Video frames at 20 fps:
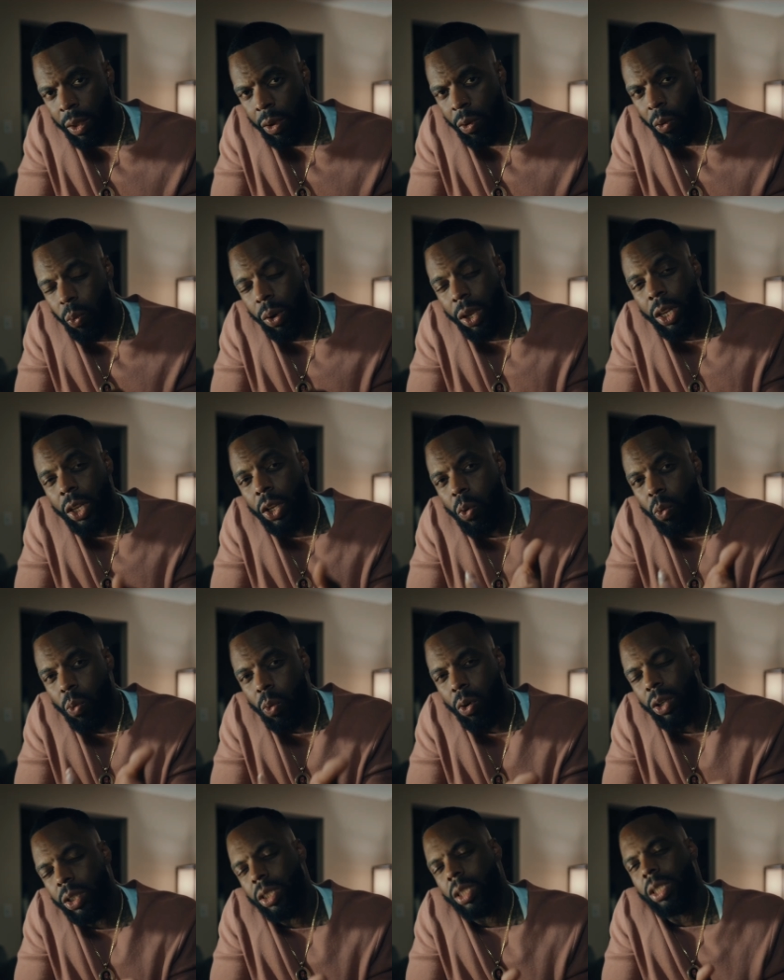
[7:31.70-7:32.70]
When you
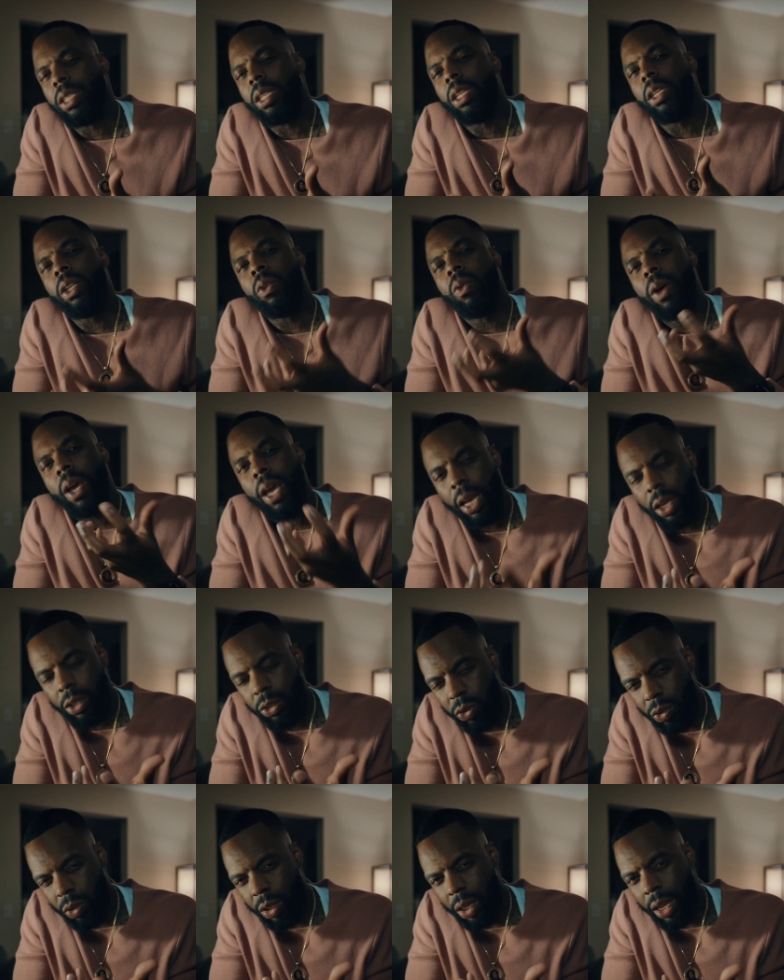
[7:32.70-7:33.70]
want just a little
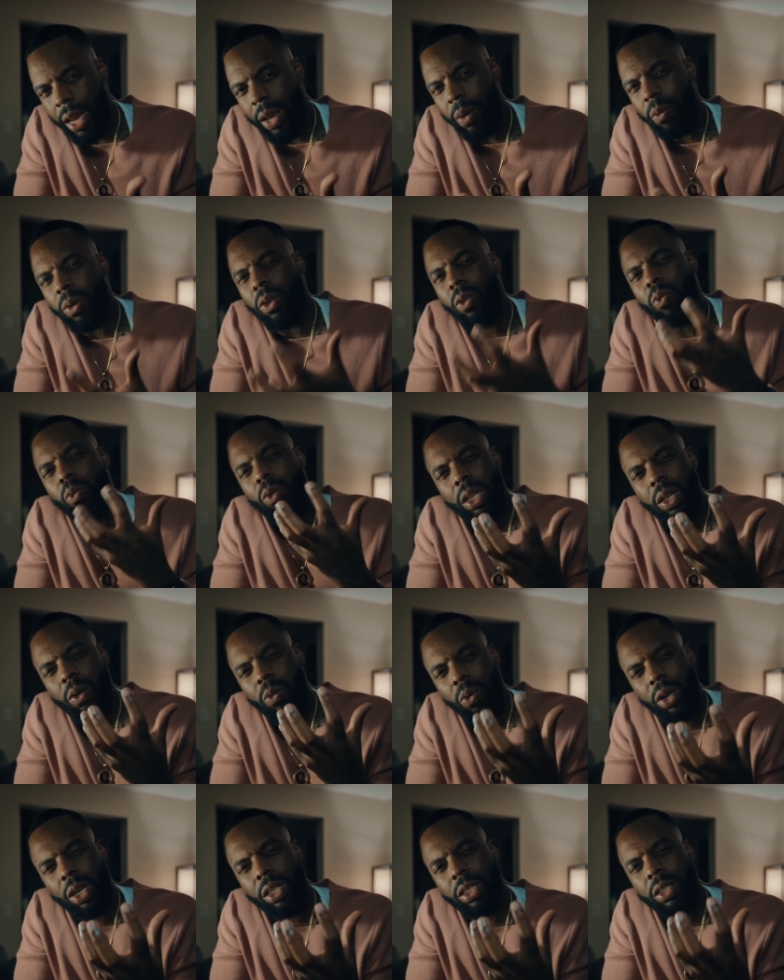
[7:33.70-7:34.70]
extra light, when you really
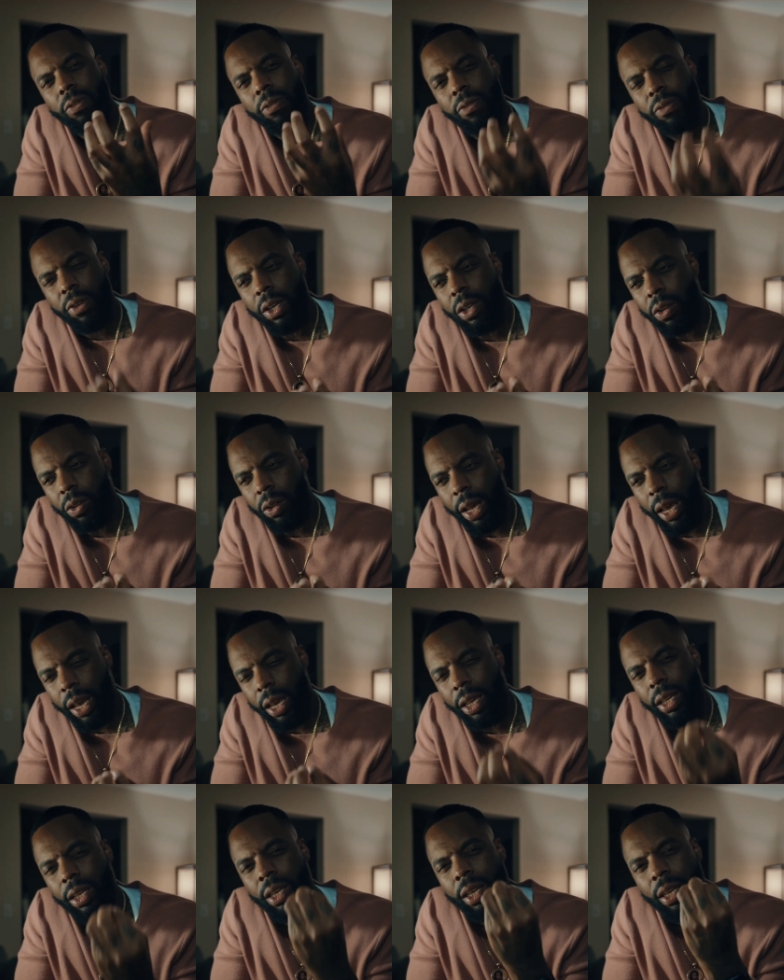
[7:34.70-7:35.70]
want it to feel
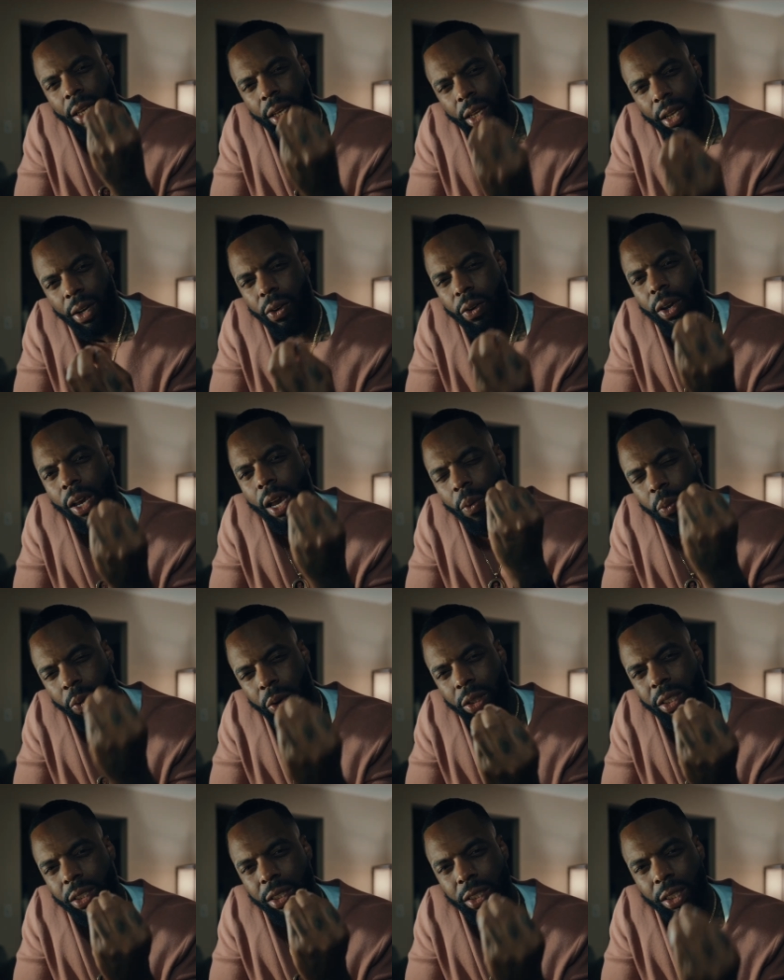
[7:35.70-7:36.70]
like, okay, I
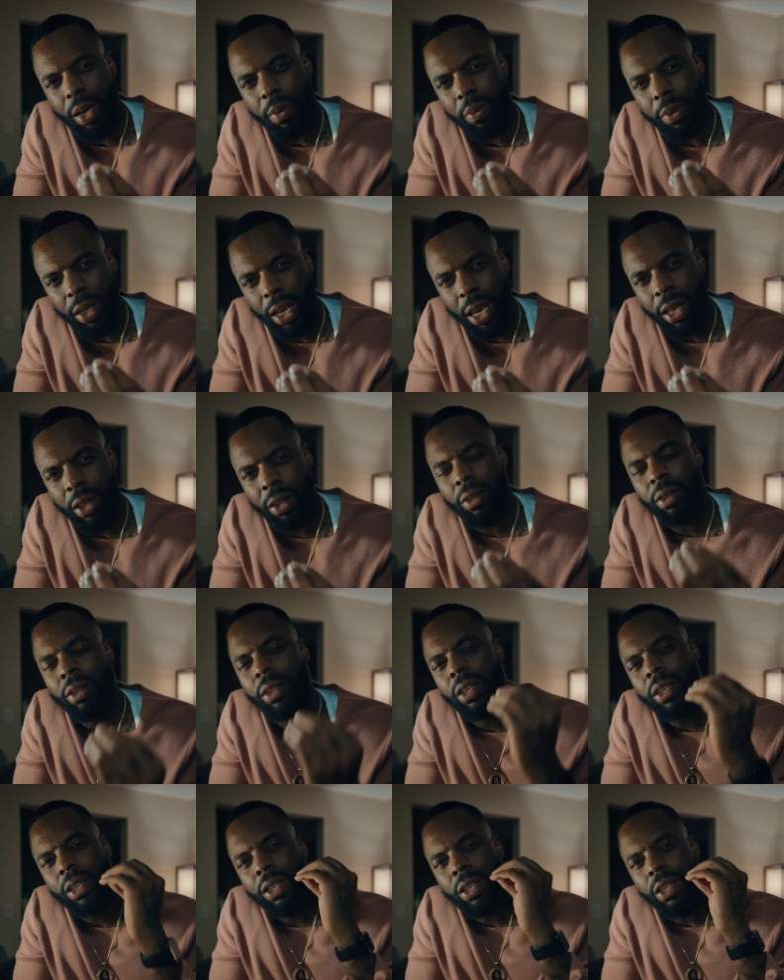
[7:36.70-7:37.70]
want this to come together,
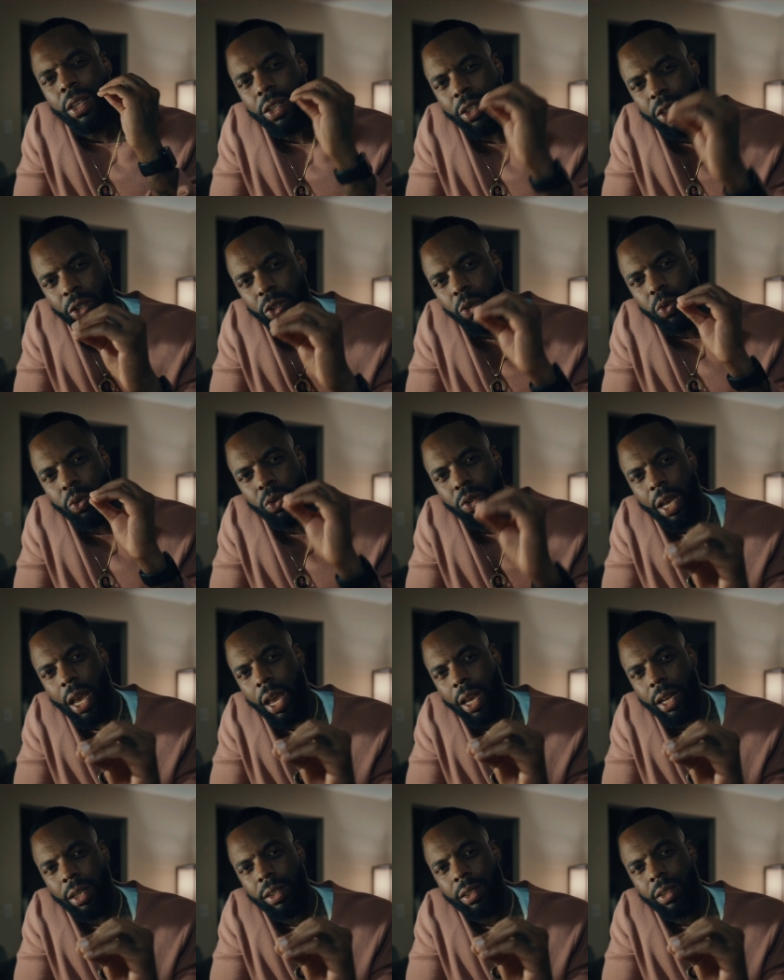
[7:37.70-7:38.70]
use that.